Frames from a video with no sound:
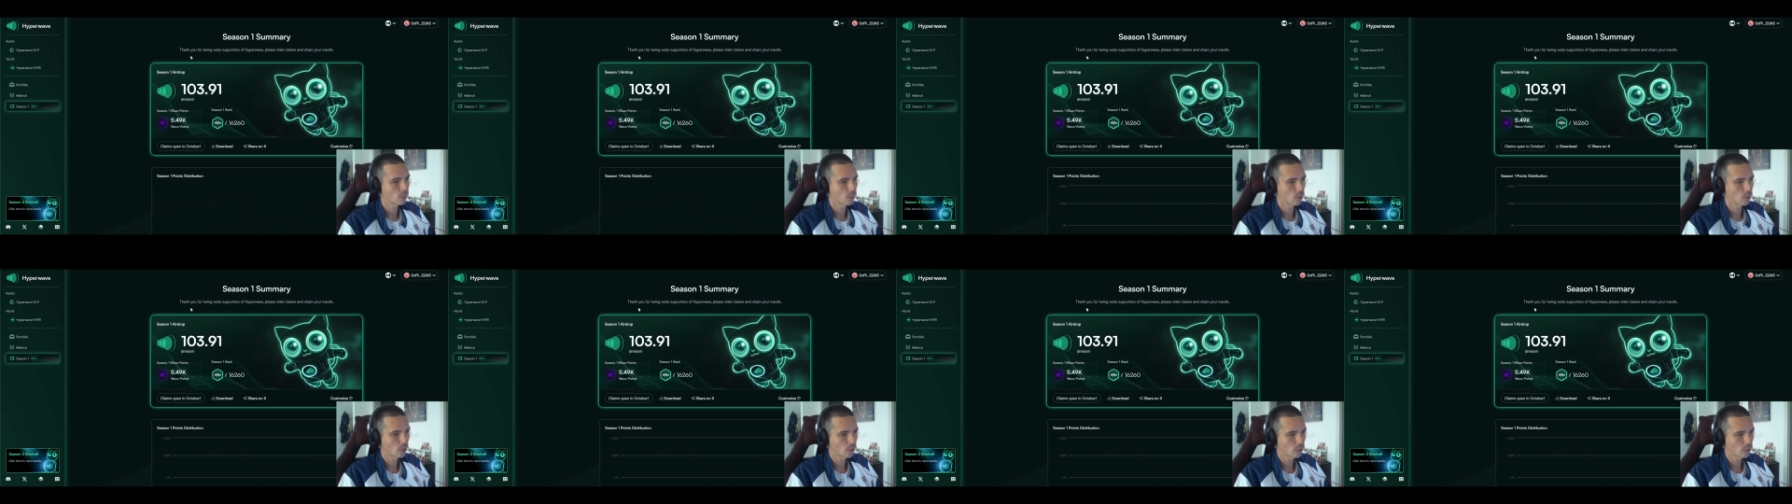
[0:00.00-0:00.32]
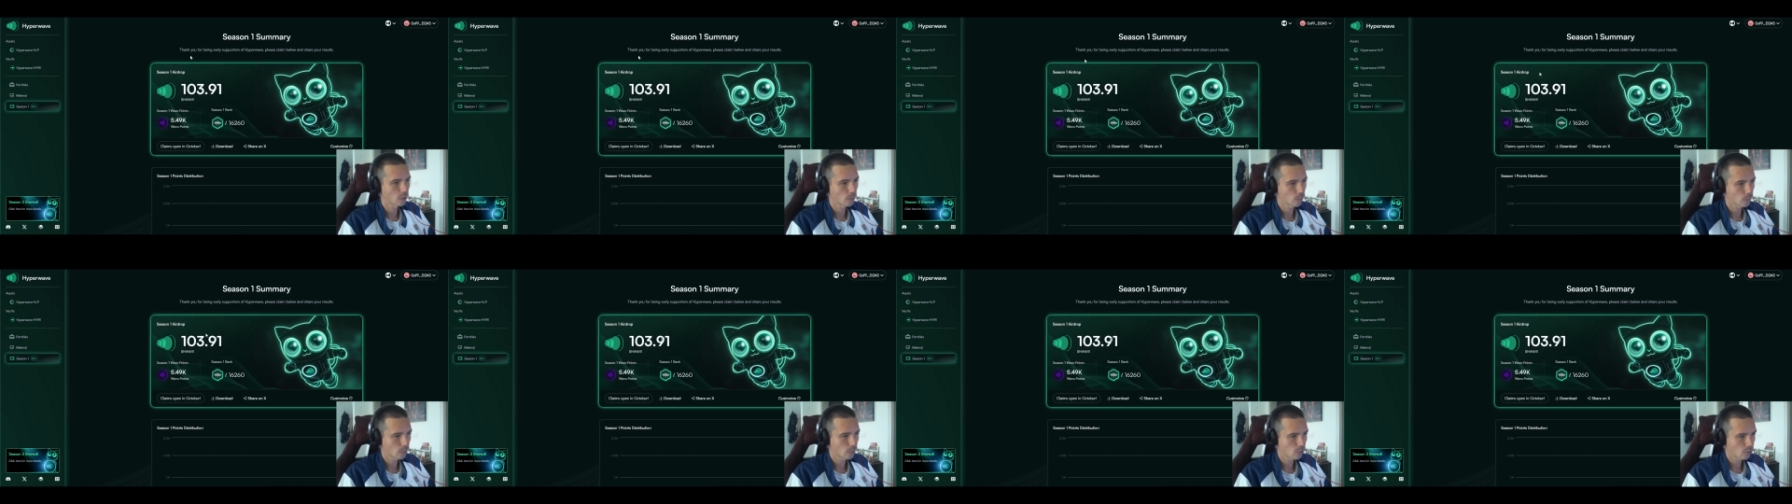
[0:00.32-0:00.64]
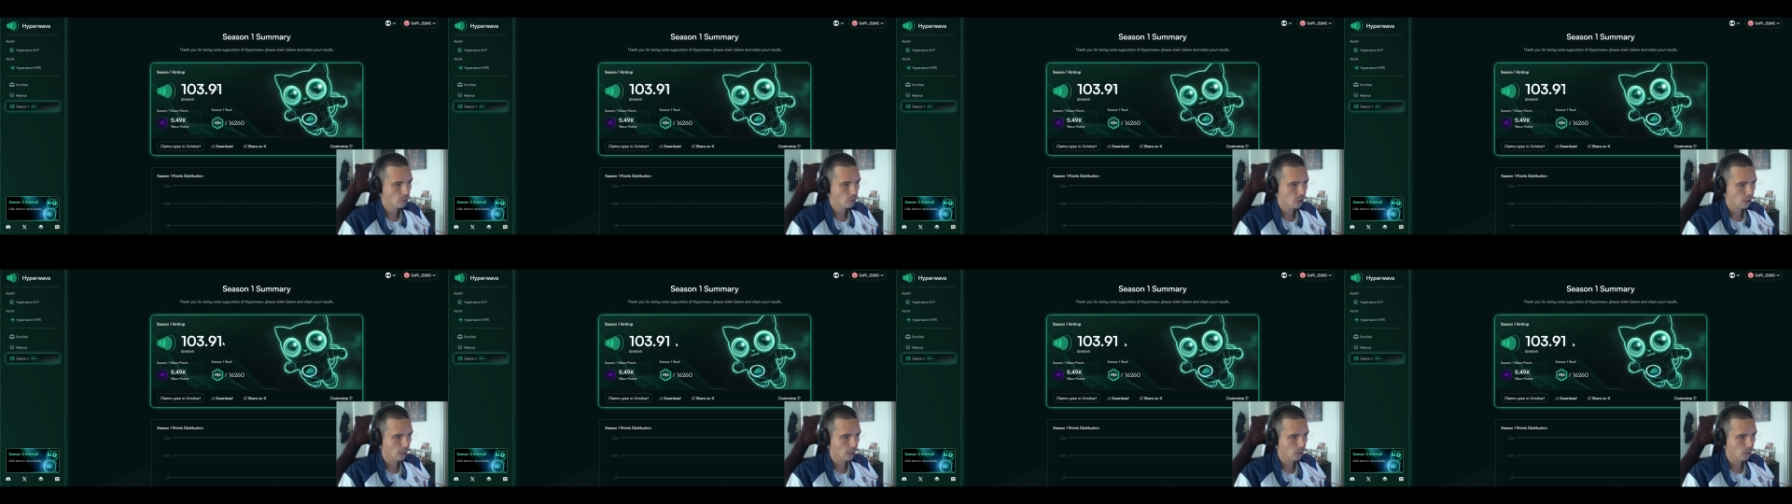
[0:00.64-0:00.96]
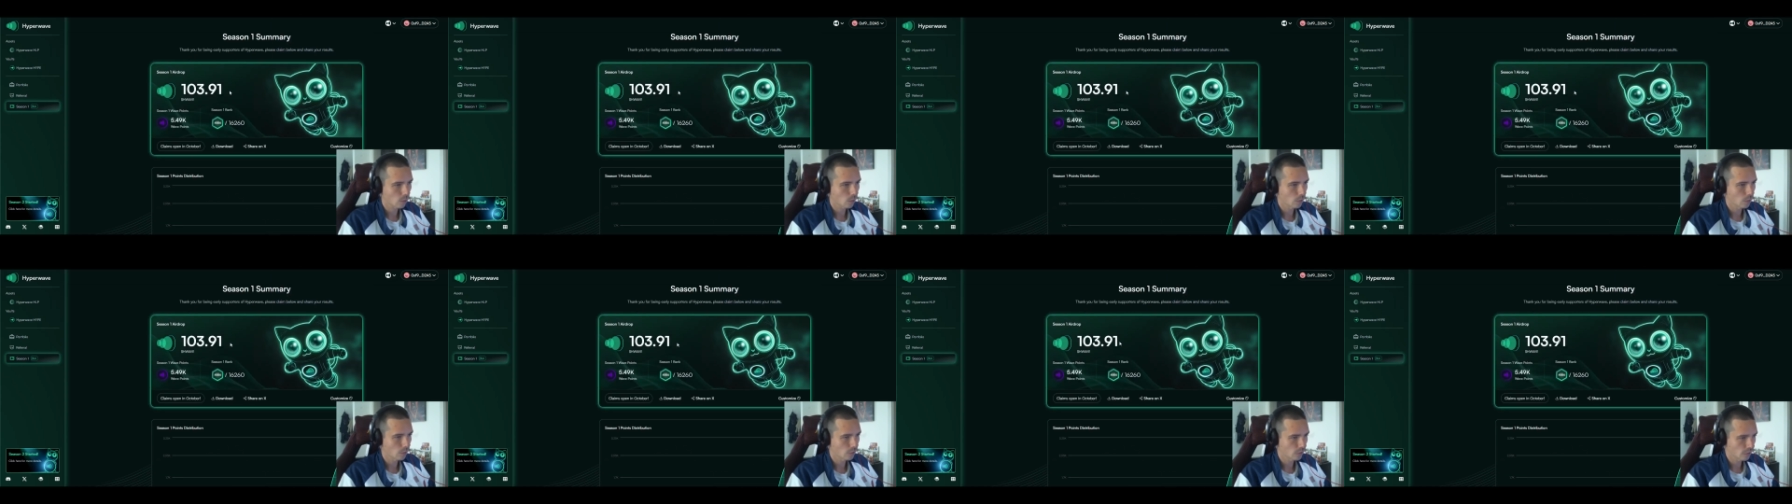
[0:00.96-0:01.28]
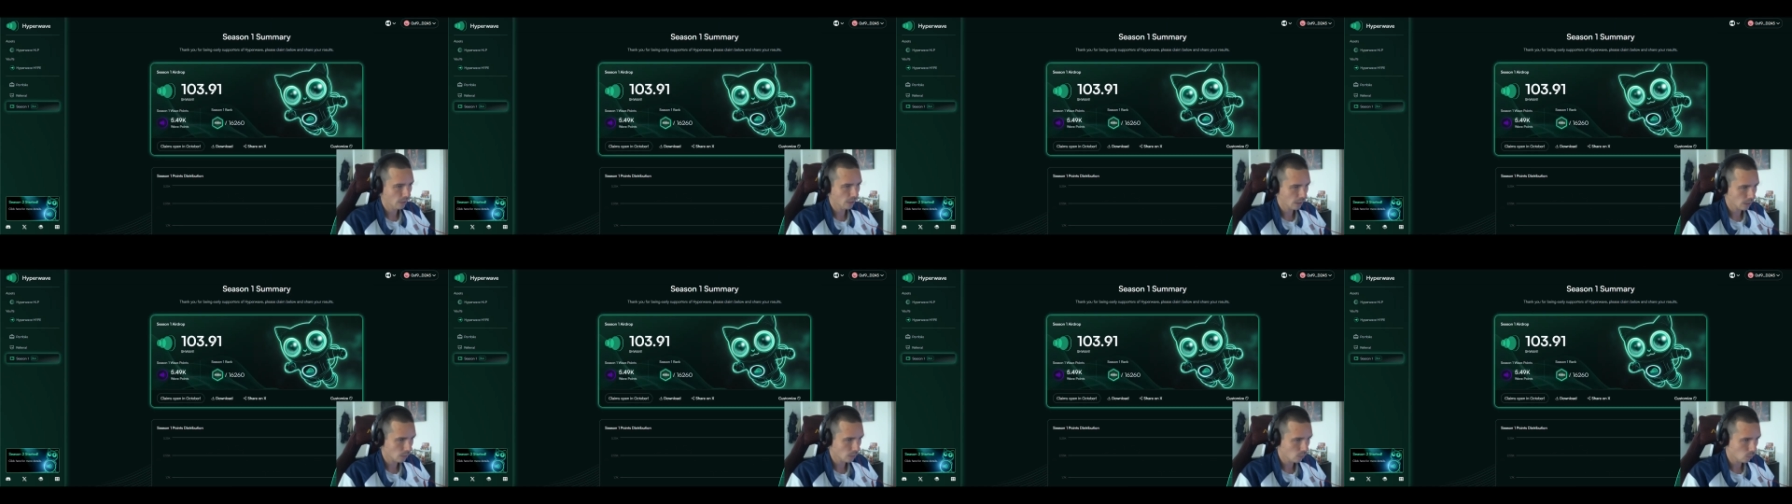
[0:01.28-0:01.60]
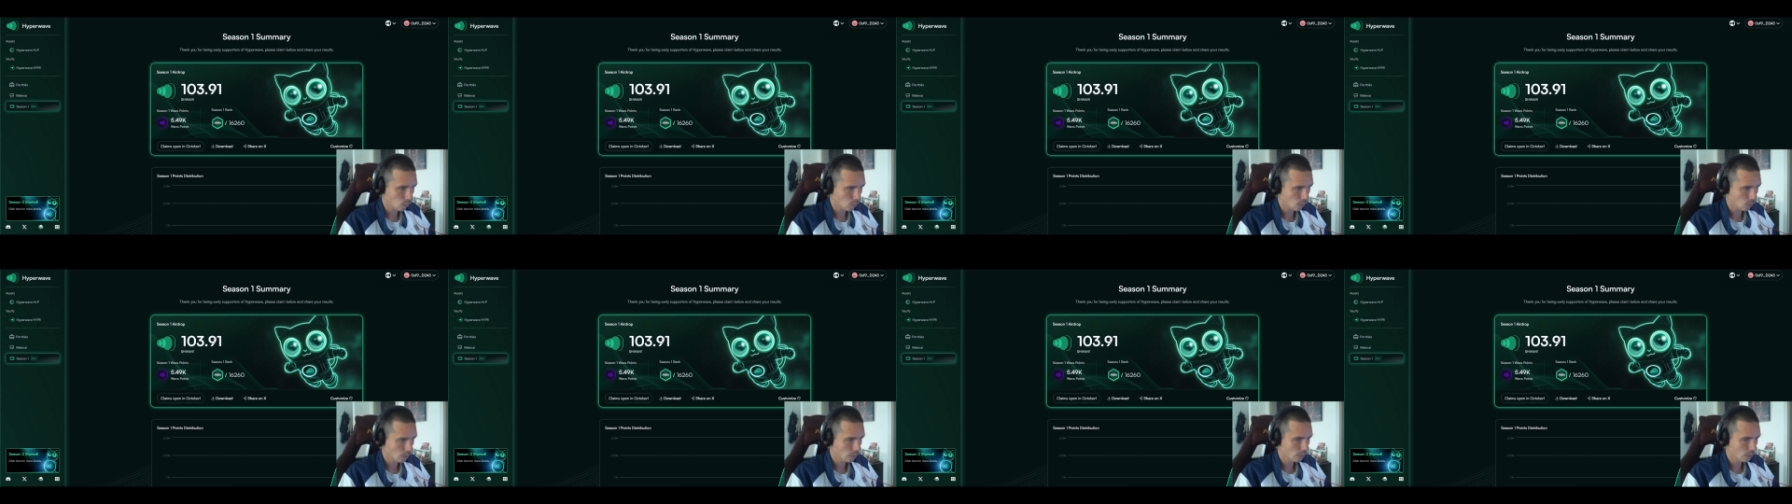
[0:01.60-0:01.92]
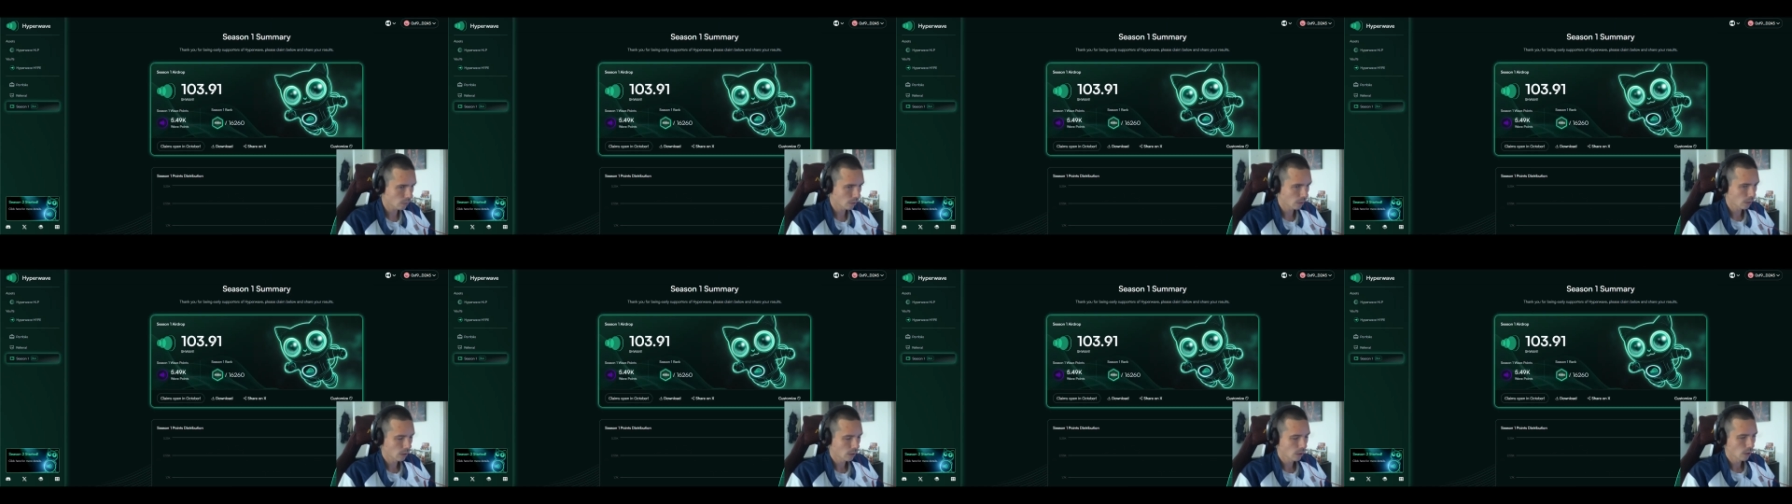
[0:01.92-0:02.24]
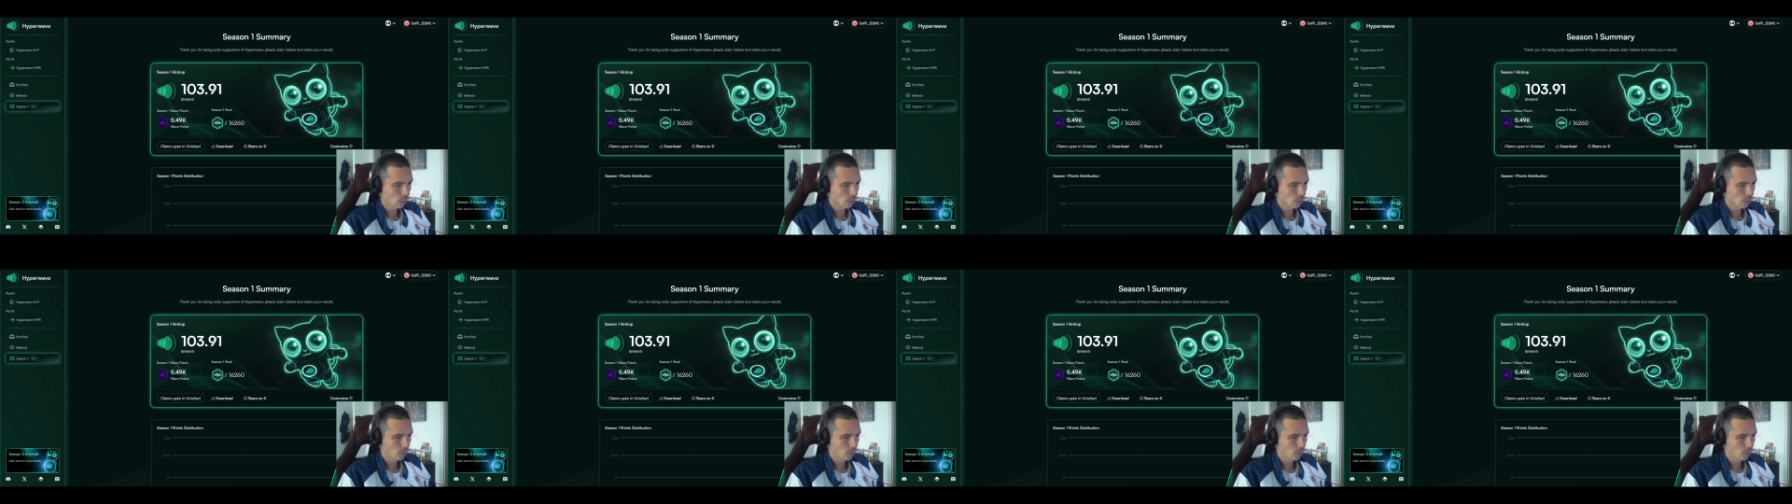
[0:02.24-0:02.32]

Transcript: for example, check our second wallet,